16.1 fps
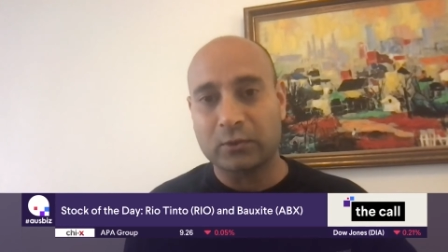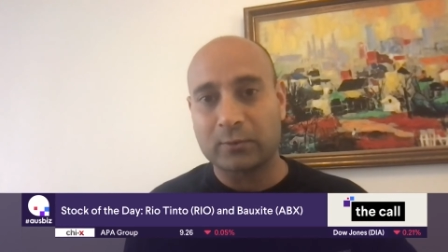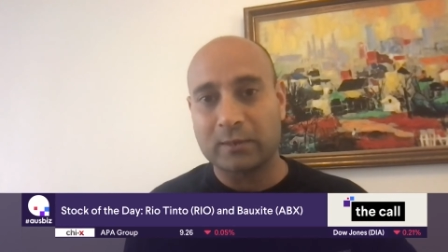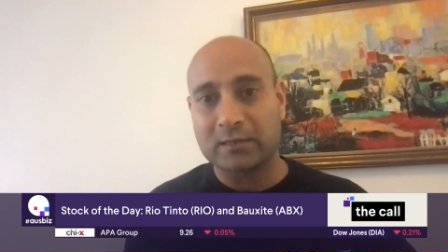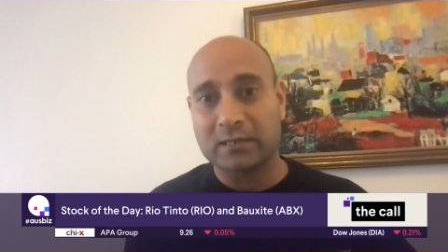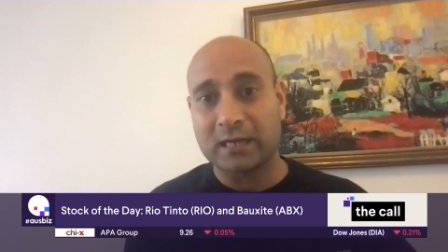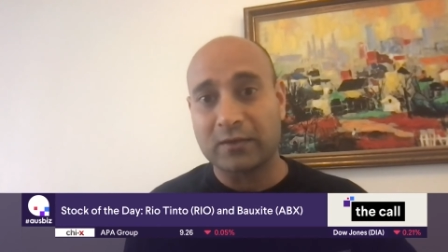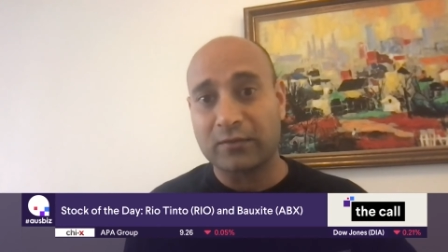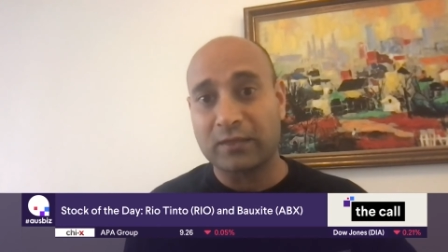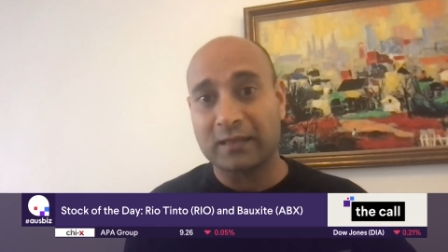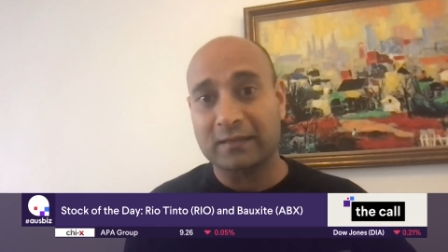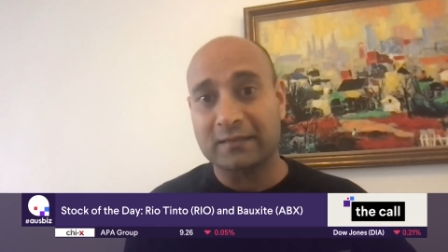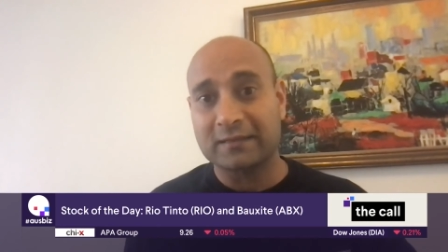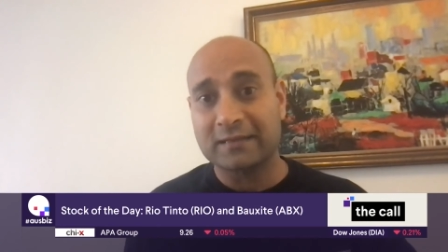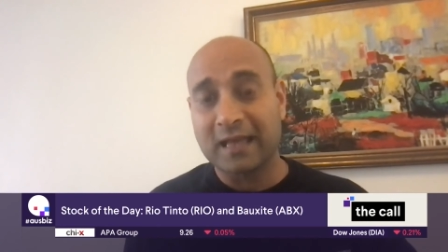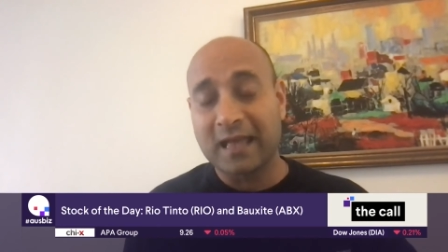security side of
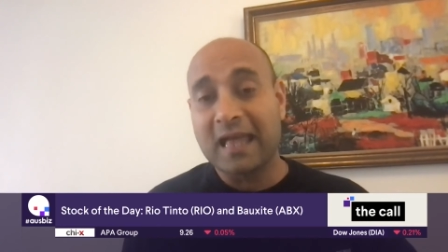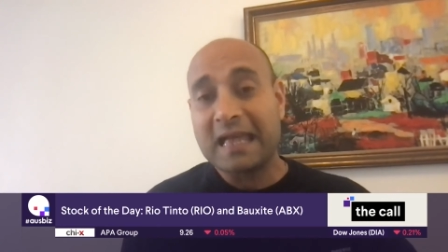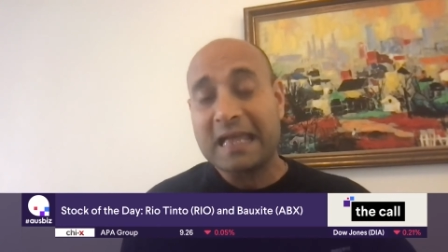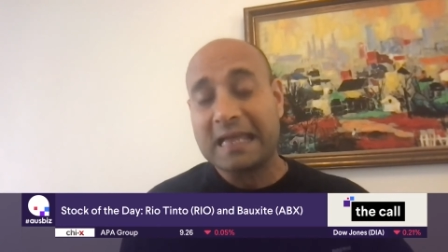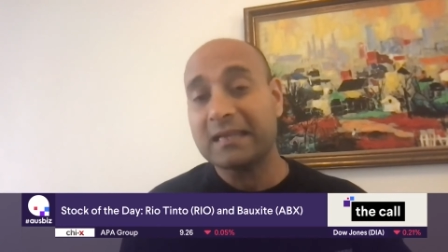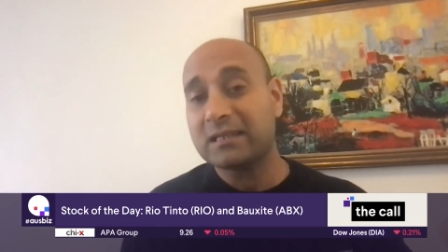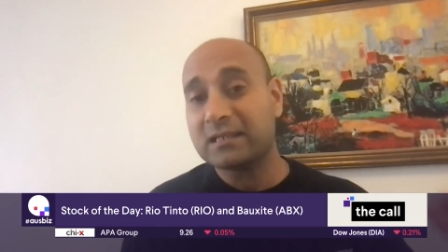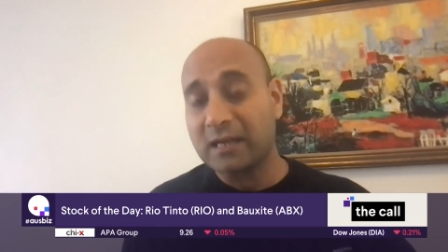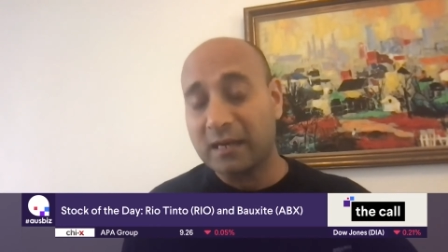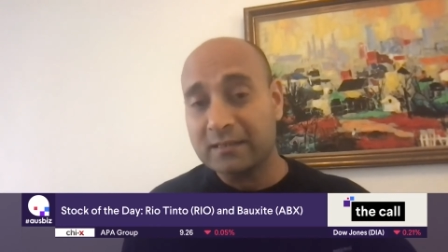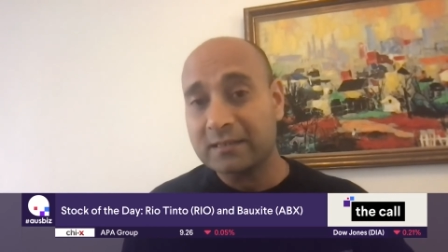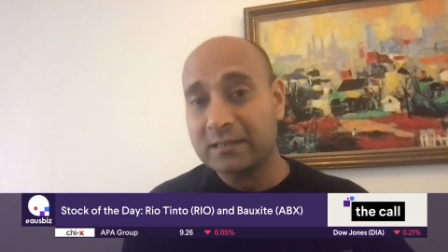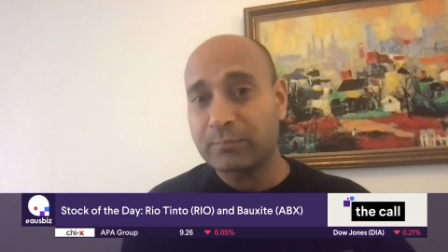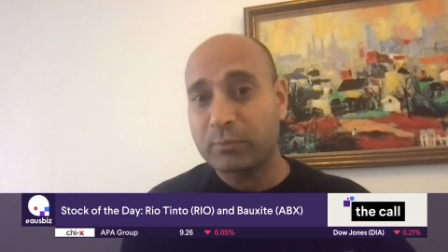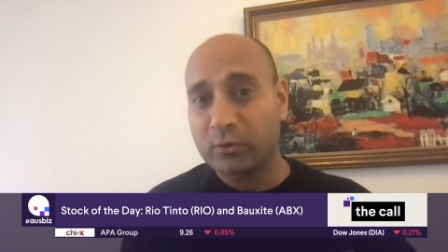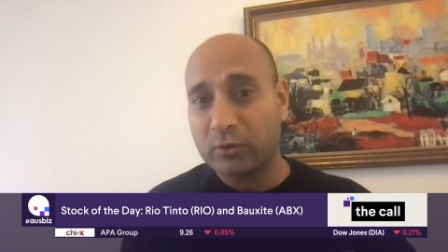things. It
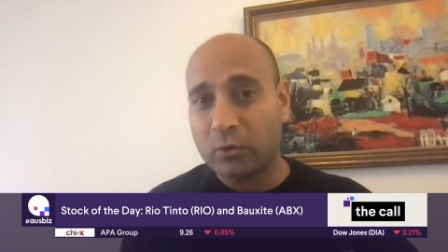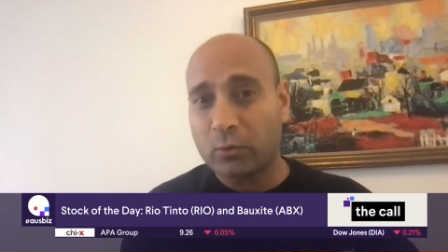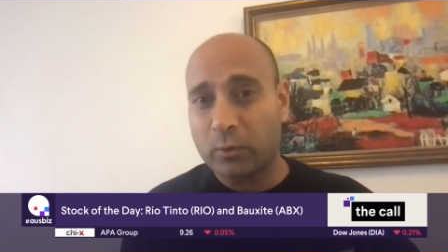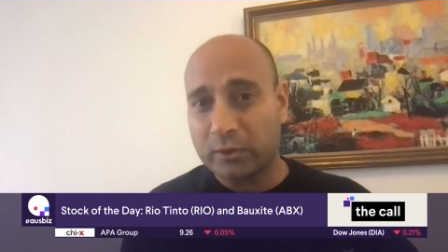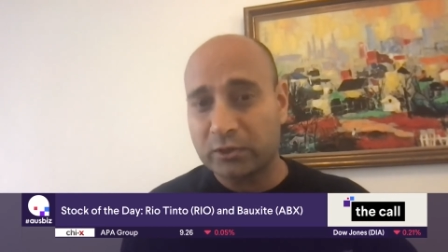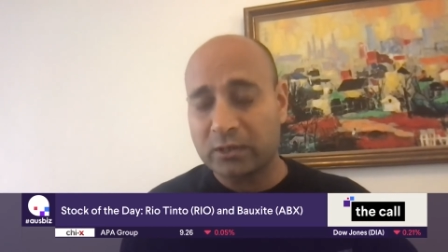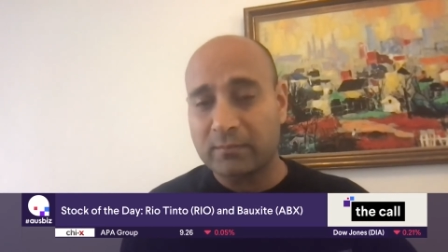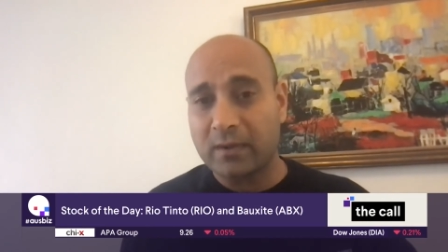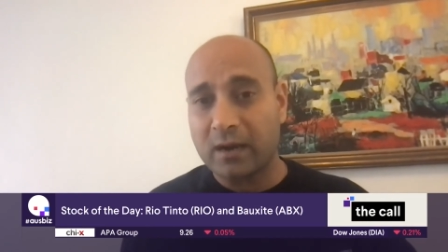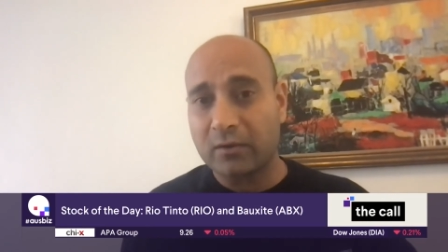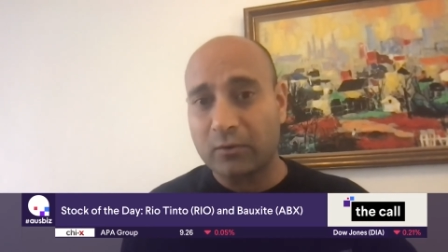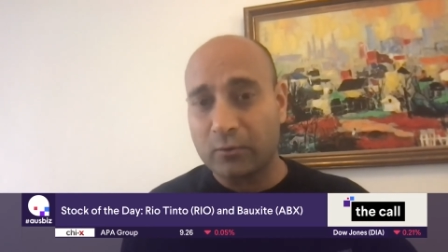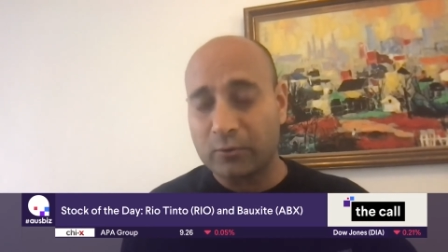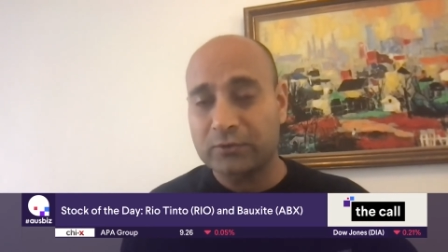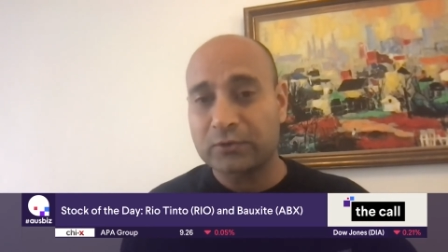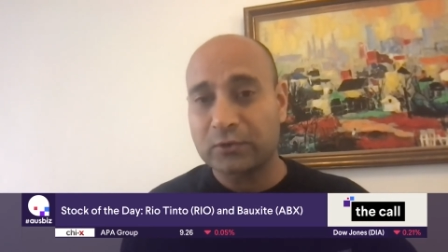does put a question
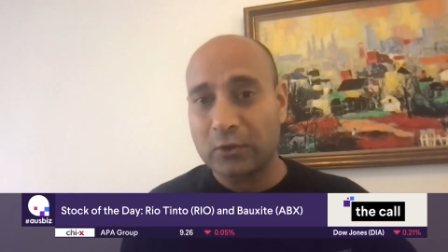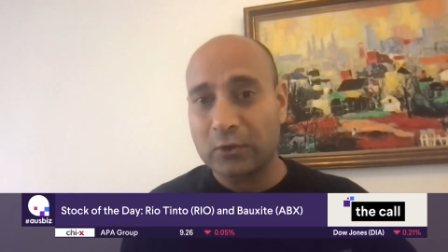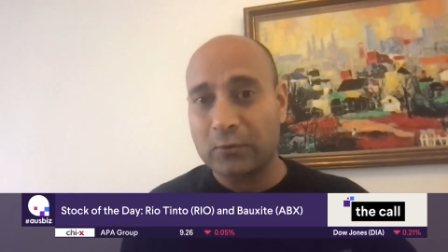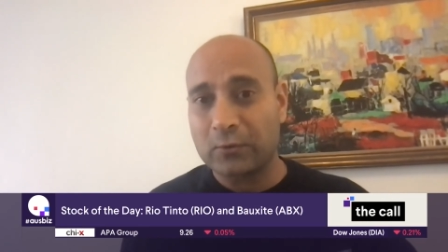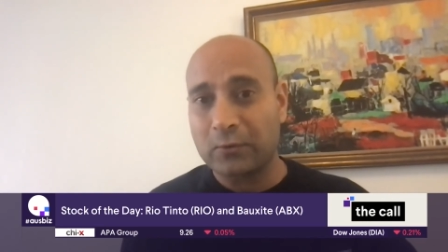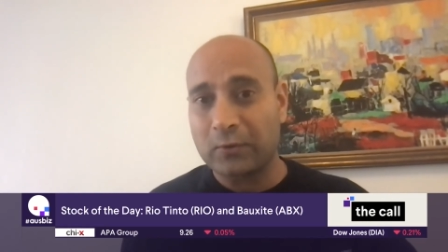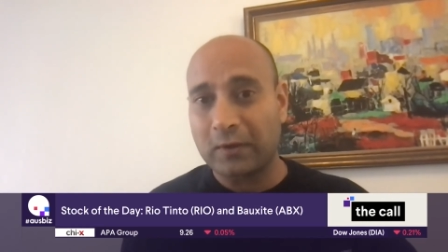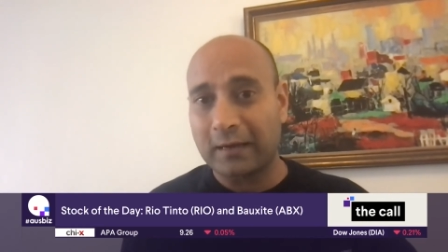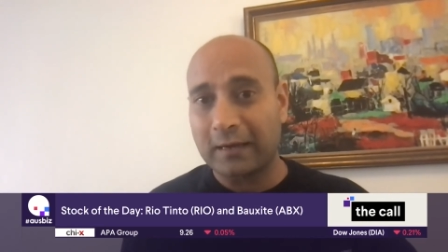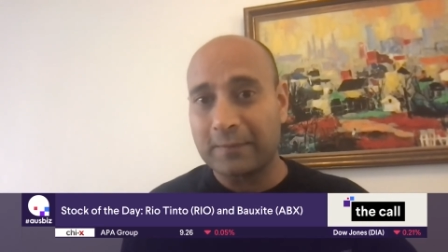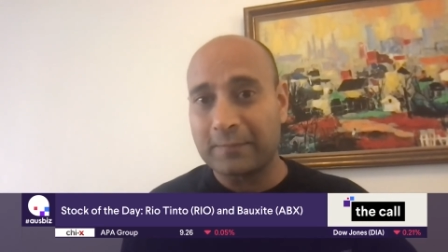mark also